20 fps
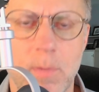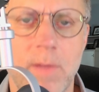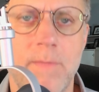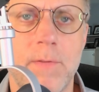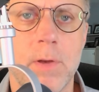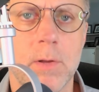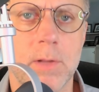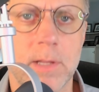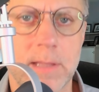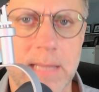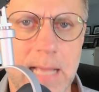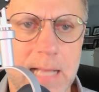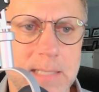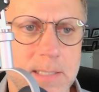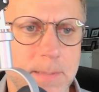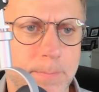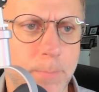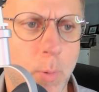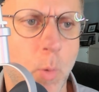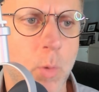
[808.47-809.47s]
we feel that
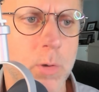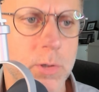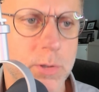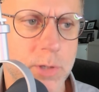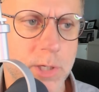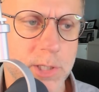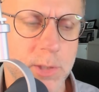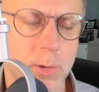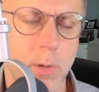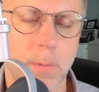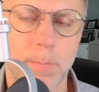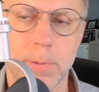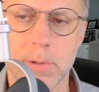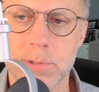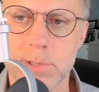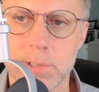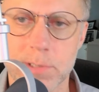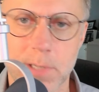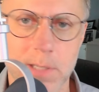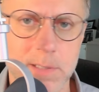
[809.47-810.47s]
that's important just so a
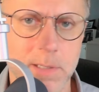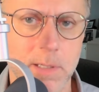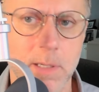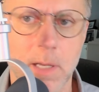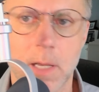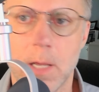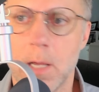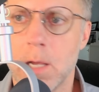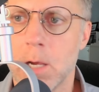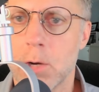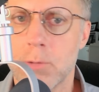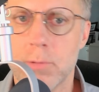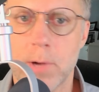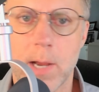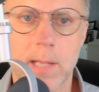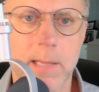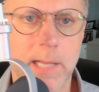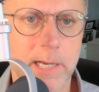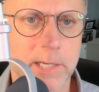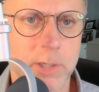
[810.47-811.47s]
person doesn't
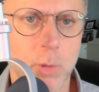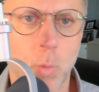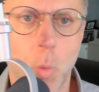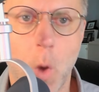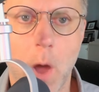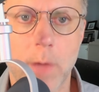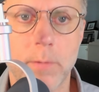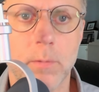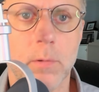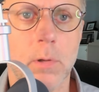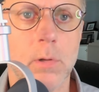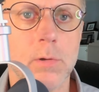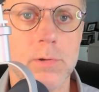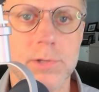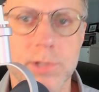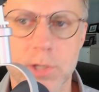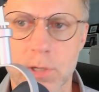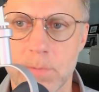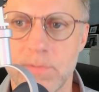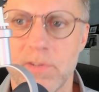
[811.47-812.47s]
create like a duodenal
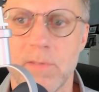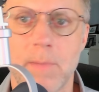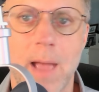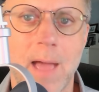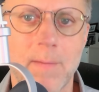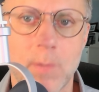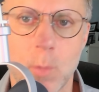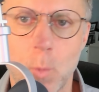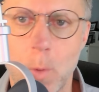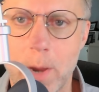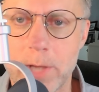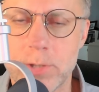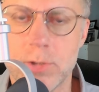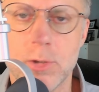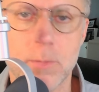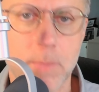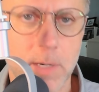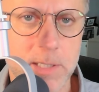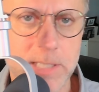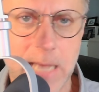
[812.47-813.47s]
ulcer from having way
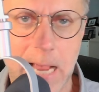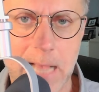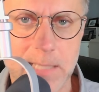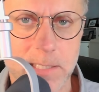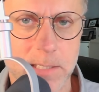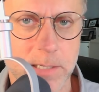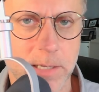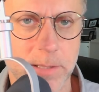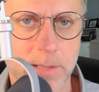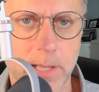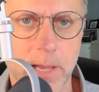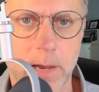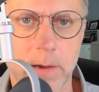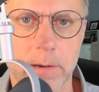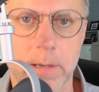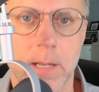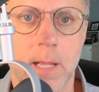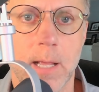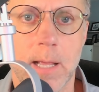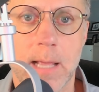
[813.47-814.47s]
too much acid in there
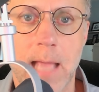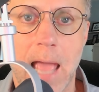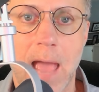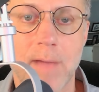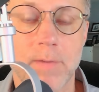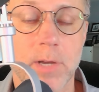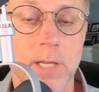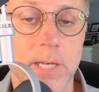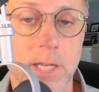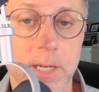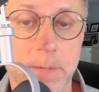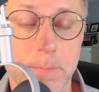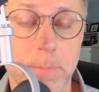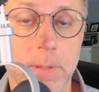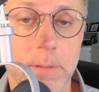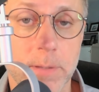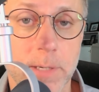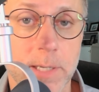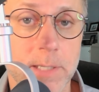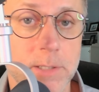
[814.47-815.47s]
and having an
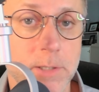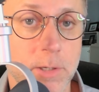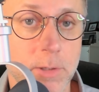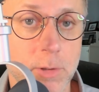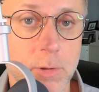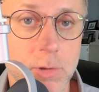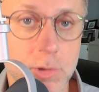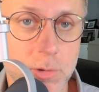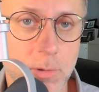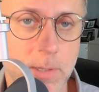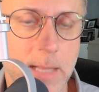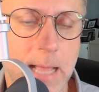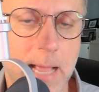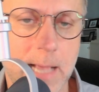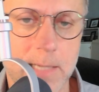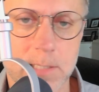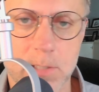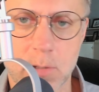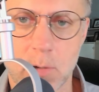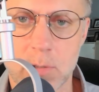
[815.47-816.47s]
inability to
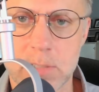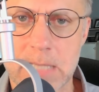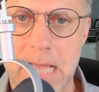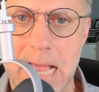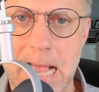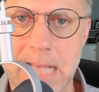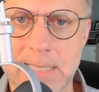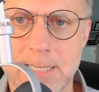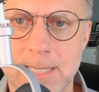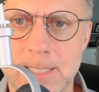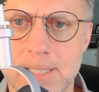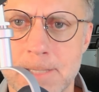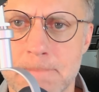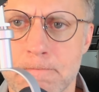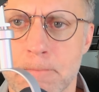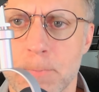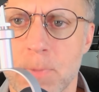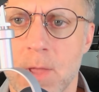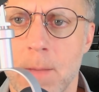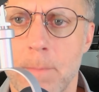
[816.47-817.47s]
neutralize those acids.
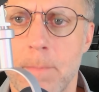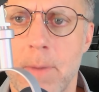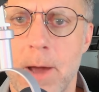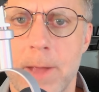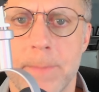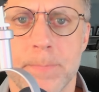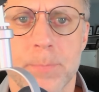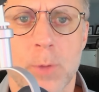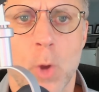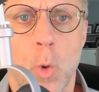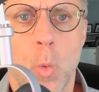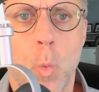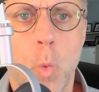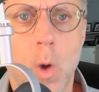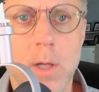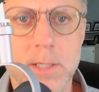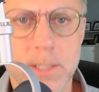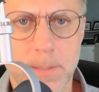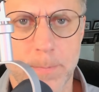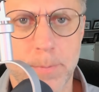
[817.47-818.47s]
But
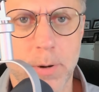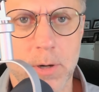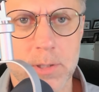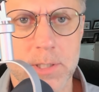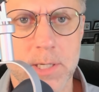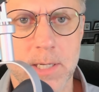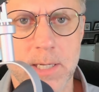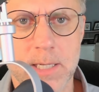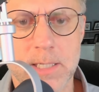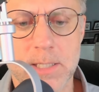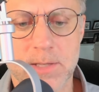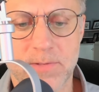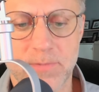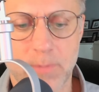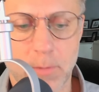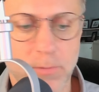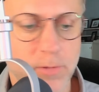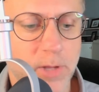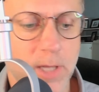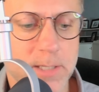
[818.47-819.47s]
once a person is
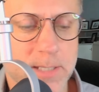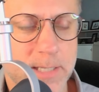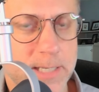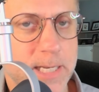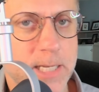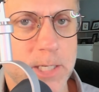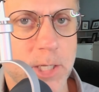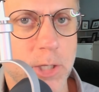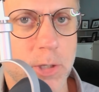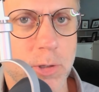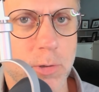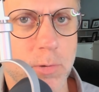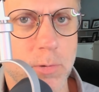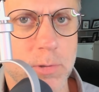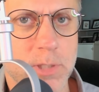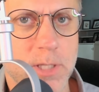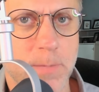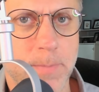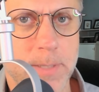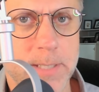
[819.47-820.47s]
doesn't need to
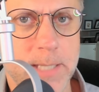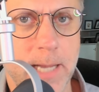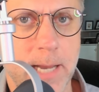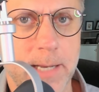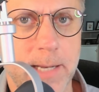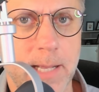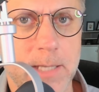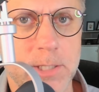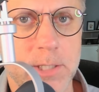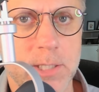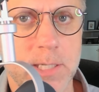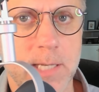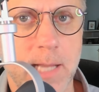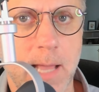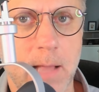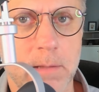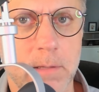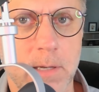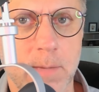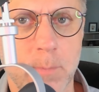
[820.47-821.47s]
use the betaine
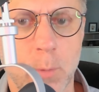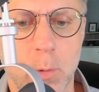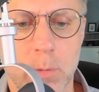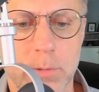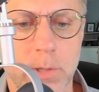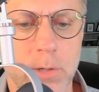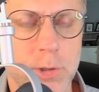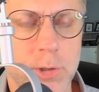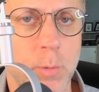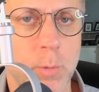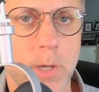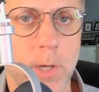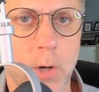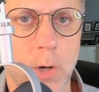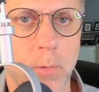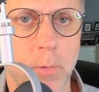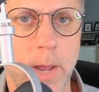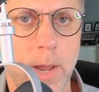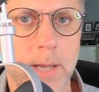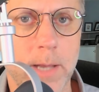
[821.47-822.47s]
HCl anymore and they're doing
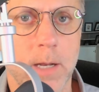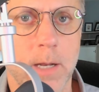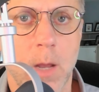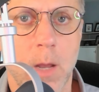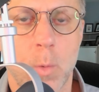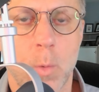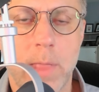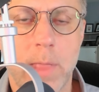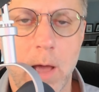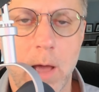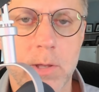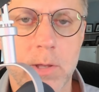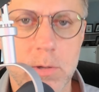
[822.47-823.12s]
great without